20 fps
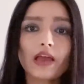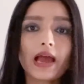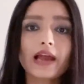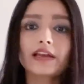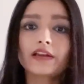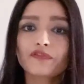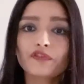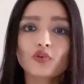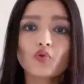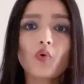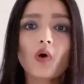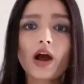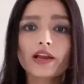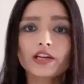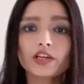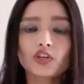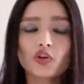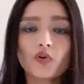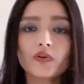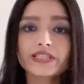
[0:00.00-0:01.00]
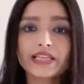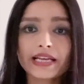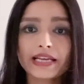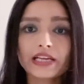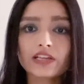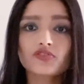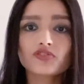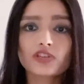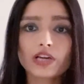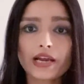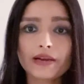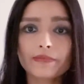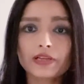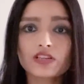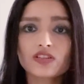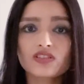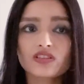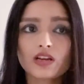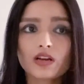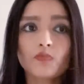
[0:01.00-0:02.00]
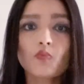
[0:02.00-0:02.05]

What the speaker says: And if you are in your second trimester,